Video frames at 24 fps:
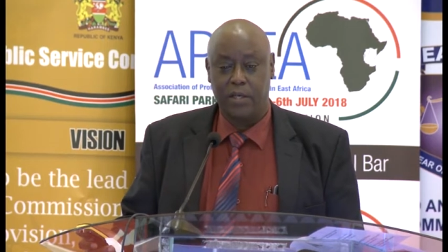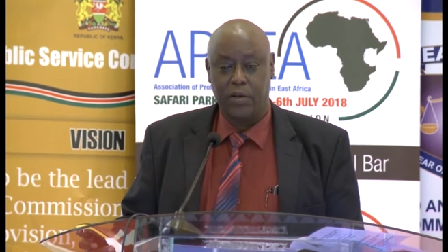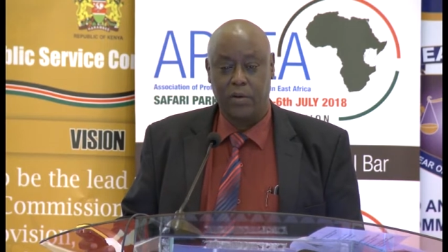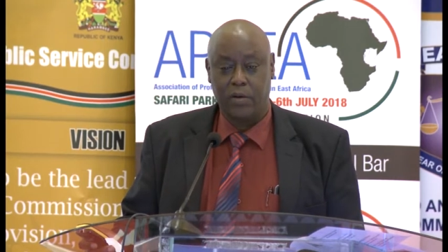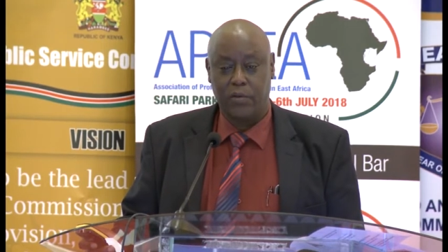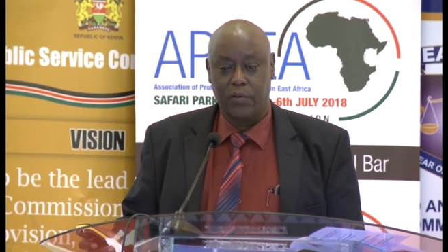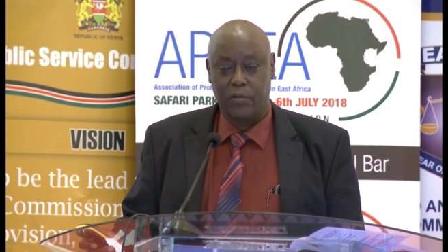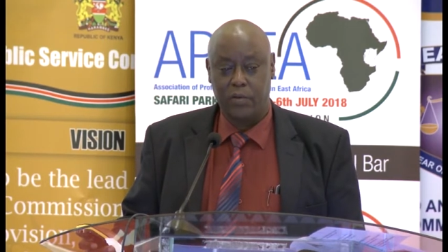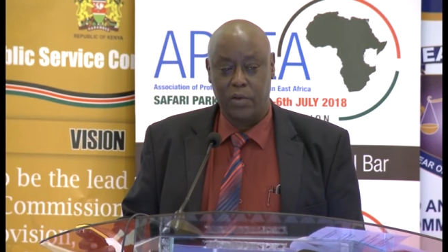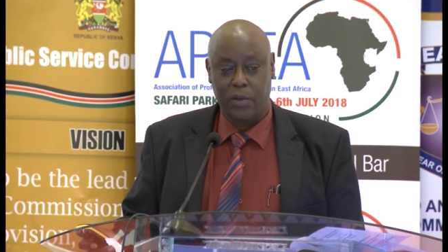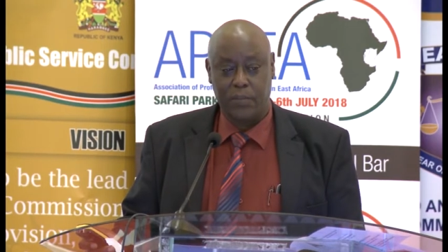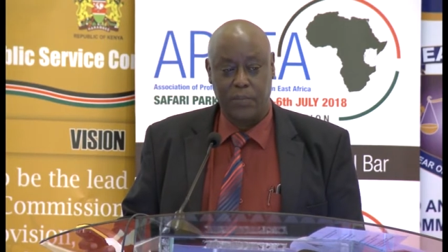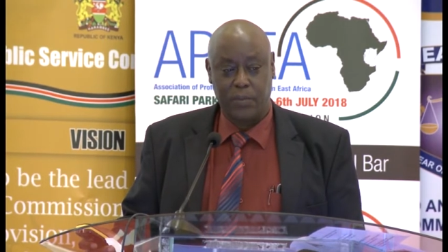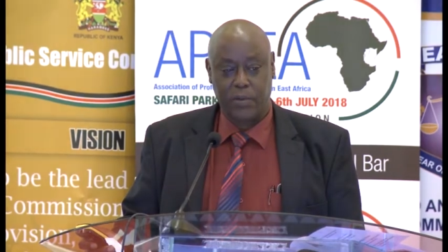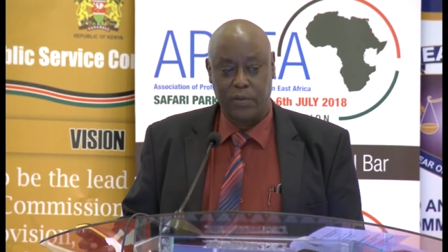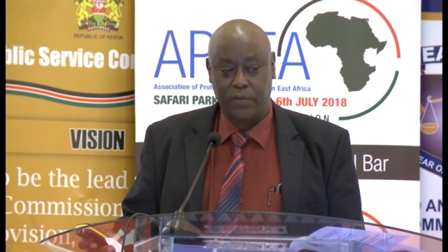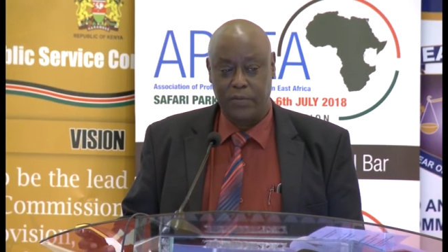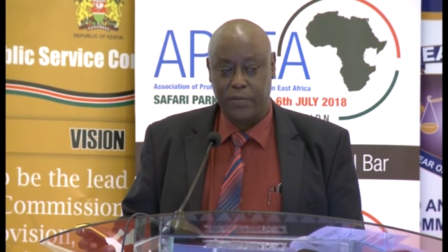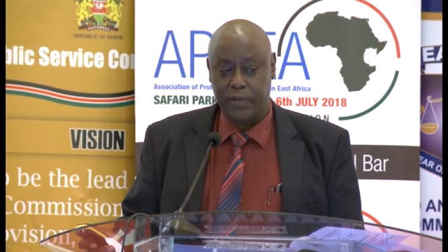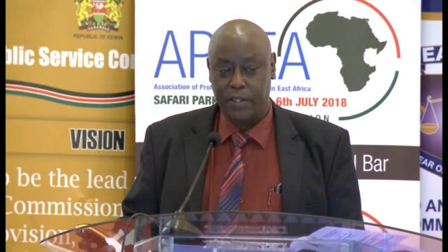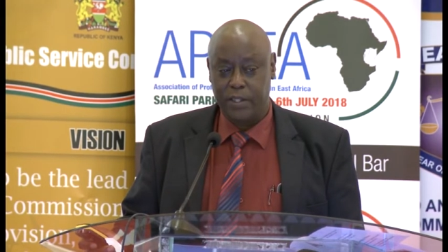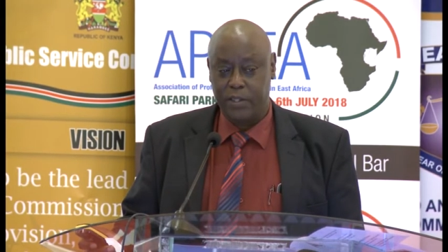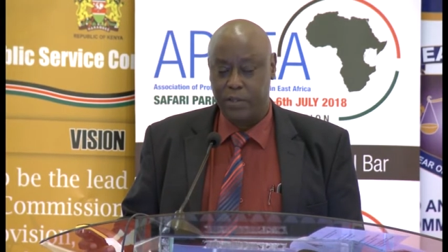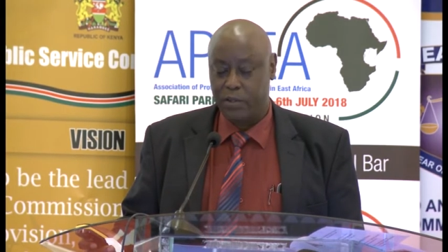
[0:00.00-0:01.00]
of your
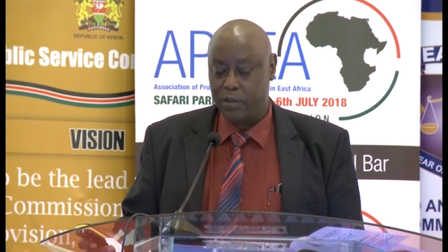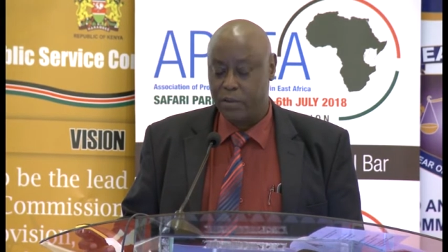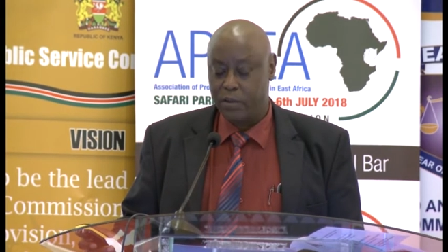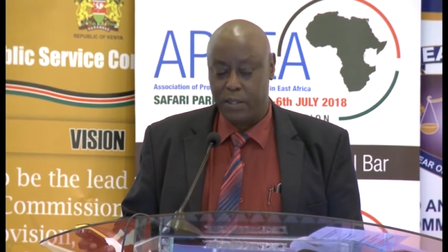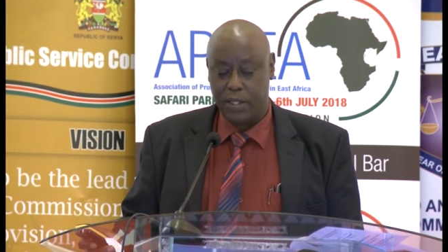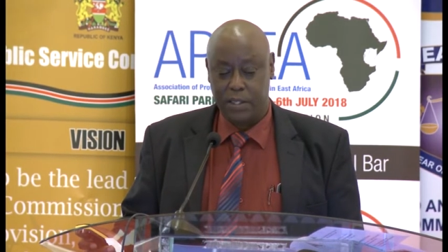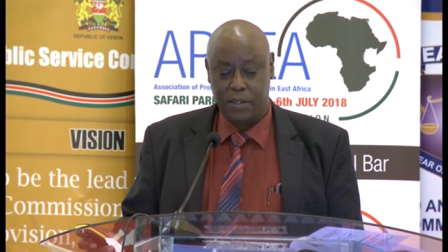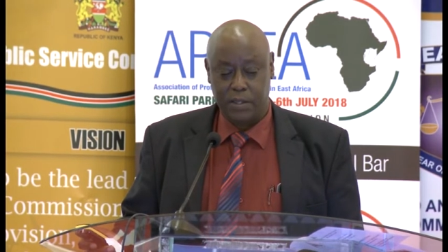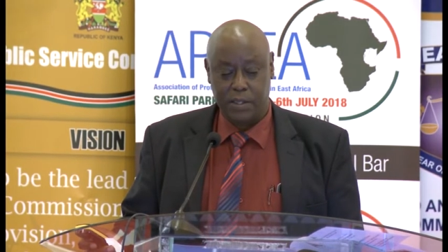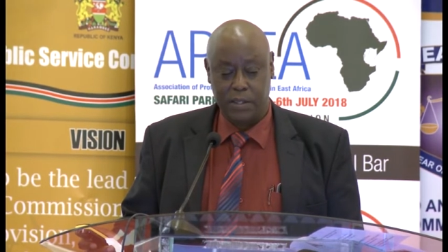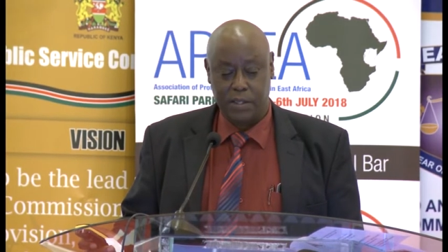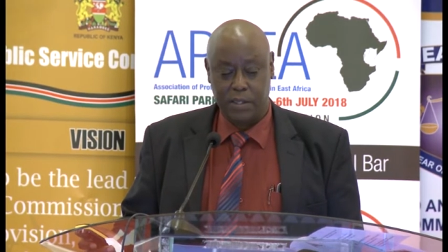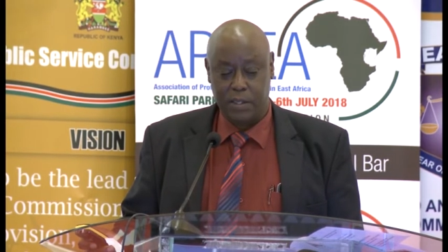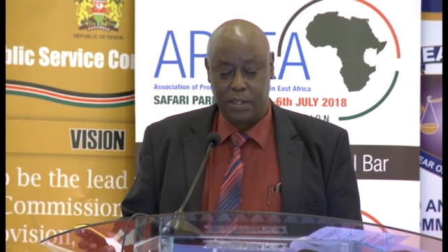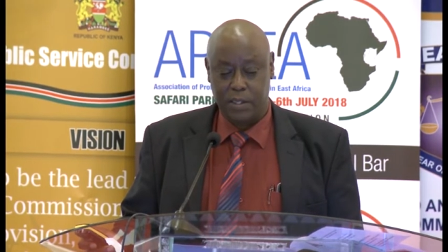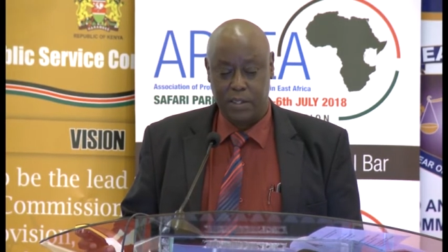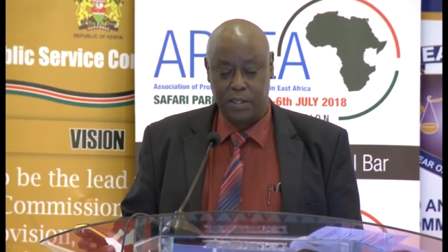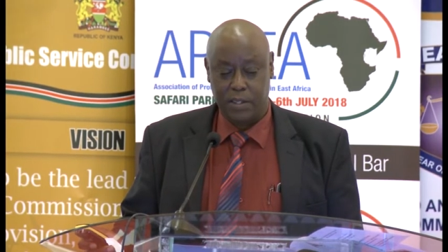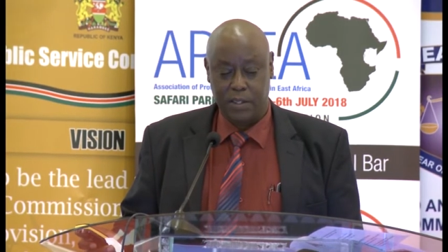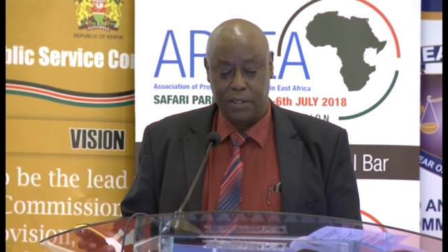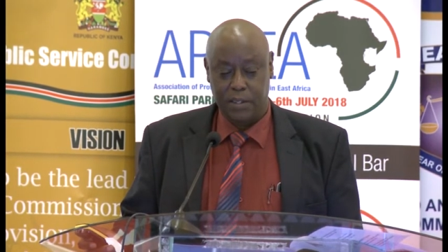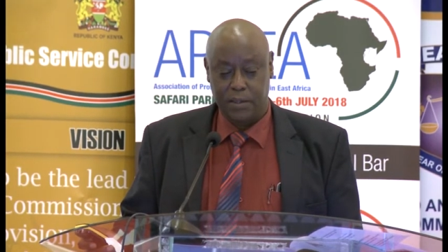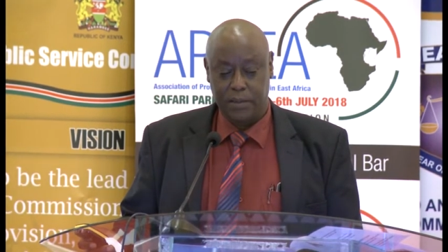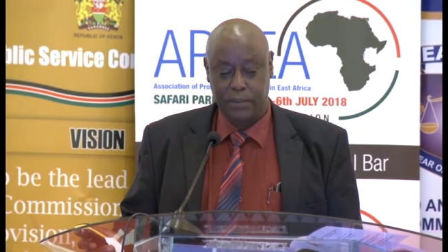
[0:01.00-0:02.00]
professional
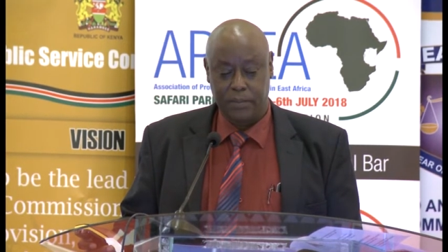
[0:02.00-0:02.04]
association?